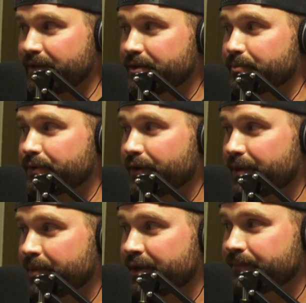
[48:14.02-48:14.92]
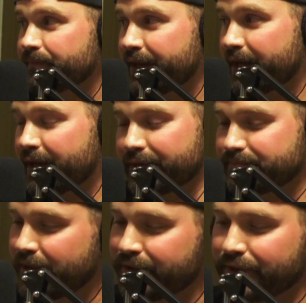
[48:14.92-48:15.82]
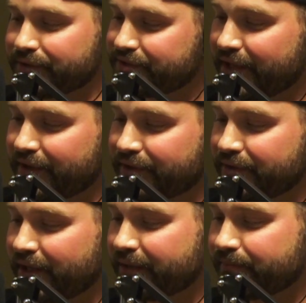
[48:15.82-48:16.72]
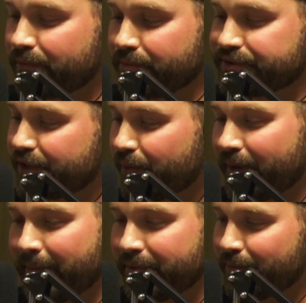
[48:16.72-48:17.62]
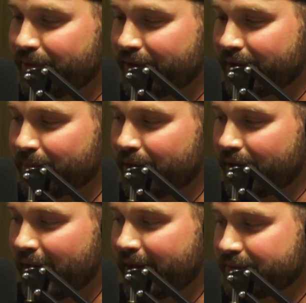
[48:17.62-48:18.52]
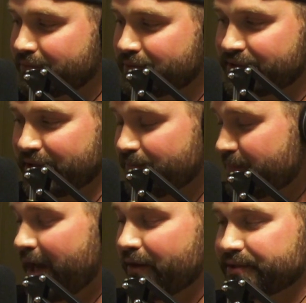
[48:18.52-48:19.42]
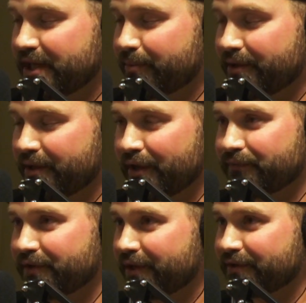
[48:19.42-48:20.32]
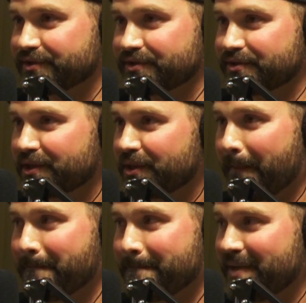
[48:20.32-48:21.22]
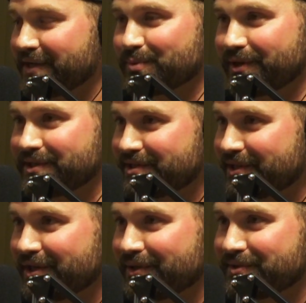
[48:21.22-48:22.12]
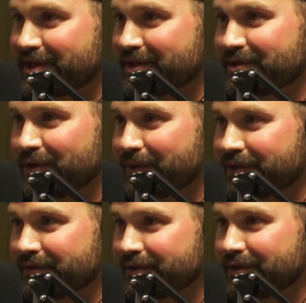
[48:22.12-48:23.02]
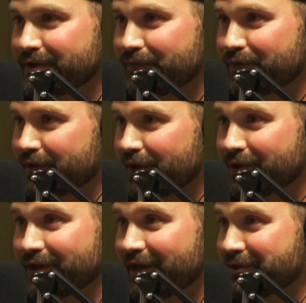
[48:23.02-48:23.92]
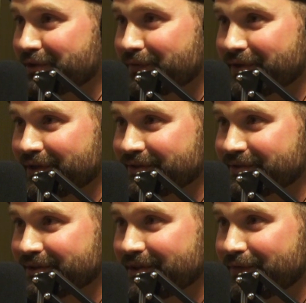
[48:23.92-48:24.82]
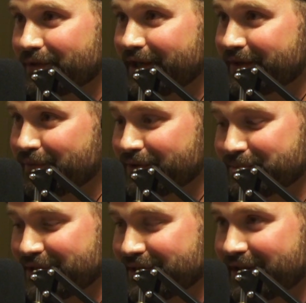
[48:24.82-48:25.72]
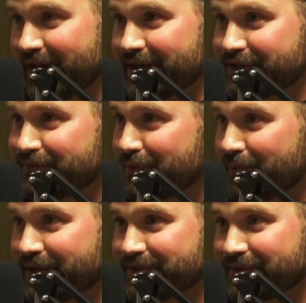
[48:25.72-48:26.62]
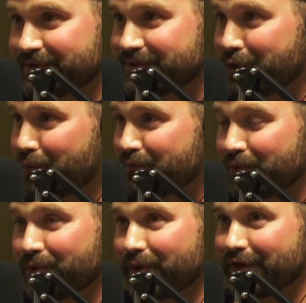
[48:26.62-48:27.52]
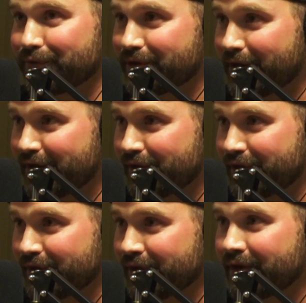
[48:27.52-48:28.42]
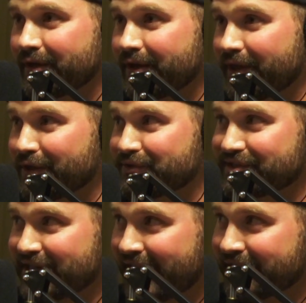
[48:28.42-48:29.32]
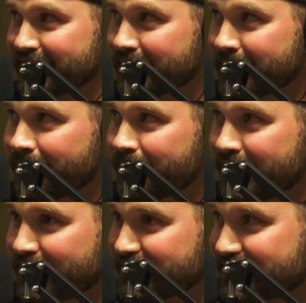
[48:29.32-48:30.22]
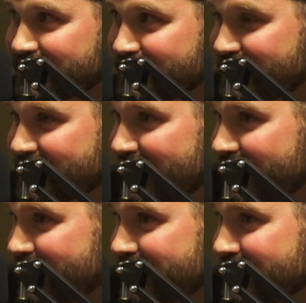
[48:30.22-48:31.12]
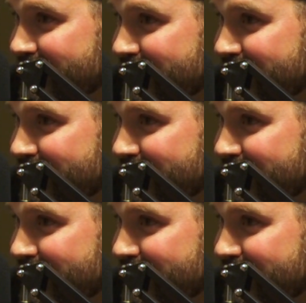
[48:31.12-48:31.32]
I think it'd be great, man. Like, and I know you just kind of did like almost like a wrap up thing, but I just to add on top of that, I feel like this is the best way to see the other side of the coin for a lot of different things. For like for us media guys, for racers, you know, for whoever you have on here that you just see,